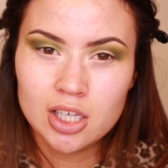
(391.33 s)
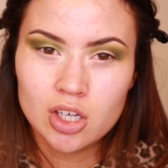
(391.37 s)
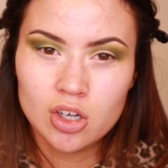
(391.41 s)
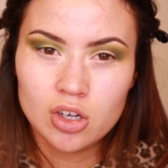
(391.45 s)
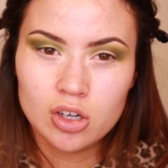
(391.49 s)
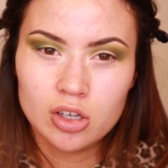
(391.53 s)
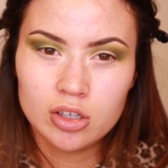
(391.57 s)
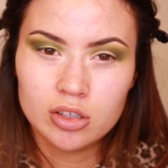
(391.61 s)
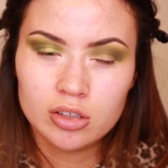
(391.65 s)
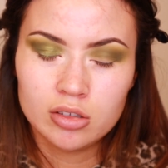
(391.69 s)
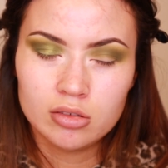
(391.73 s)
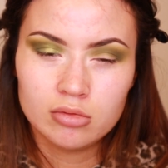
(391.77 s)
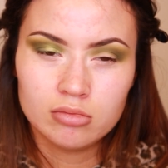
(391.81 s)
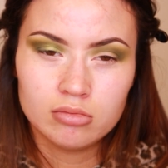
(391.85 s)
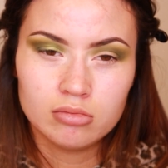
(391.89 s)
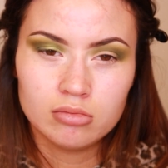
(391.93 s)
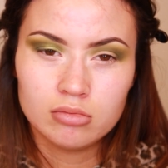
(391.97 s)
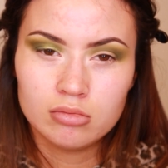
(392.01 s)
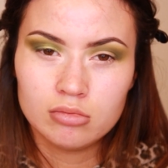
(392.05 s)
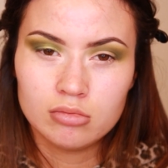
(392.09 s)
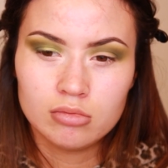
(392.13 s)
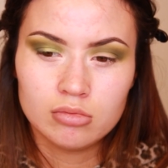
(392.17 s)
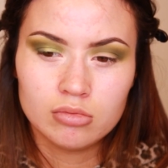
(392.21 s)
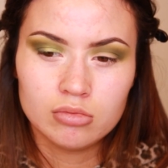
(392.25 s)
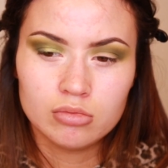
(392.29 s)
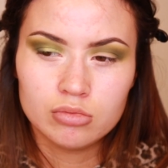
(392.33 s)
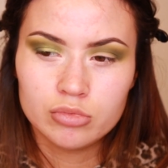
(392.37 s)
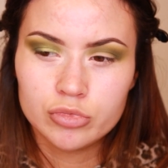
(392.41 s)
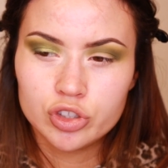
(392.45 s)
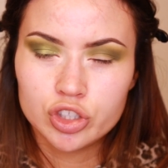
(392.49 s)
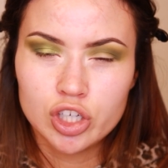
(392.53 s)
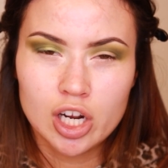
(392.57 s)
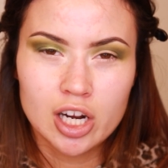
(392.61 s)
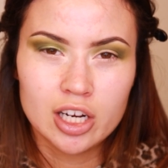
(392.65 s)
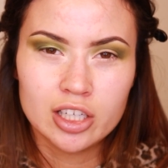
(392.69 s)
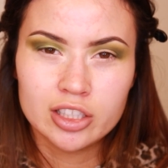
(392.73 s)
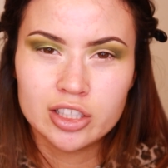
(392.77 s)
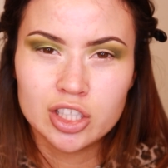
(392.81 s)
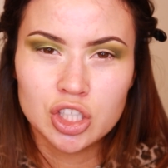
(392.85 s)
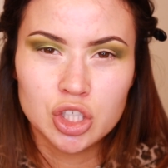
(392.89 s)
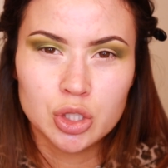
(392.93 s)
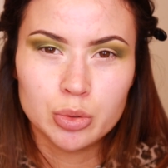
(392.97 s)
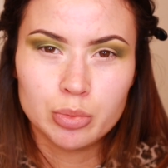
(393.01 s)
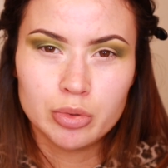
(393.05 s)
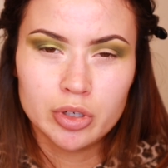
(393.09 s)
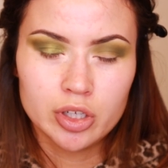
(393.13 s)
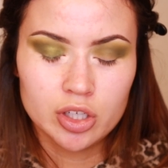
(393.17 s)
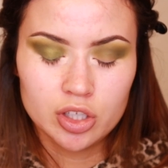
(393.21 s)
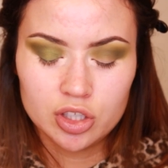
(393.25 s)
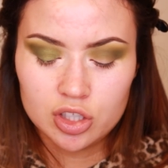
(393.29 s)
on Charlotte
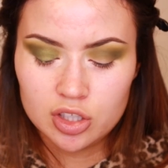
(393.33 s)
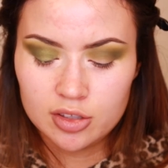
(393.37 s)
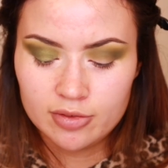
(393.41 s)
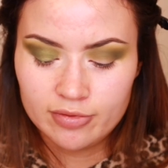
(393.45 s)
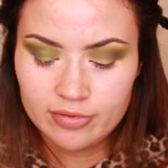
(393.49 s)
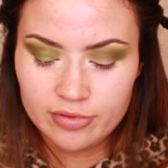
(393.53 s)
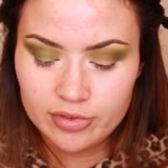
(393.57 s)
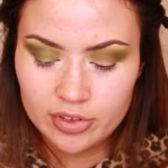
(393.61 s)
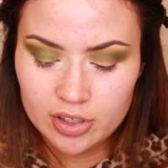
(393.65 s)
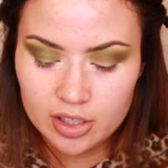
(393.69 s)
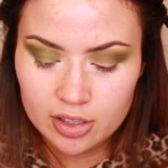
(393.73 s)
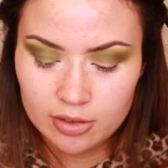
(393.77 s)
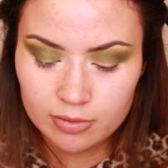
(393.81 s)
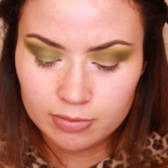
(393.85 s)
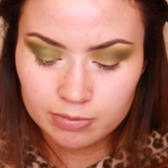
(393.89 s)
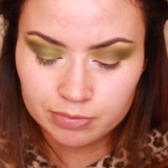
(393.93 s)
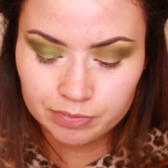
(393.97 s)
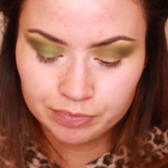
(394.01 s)
Tilbury or something,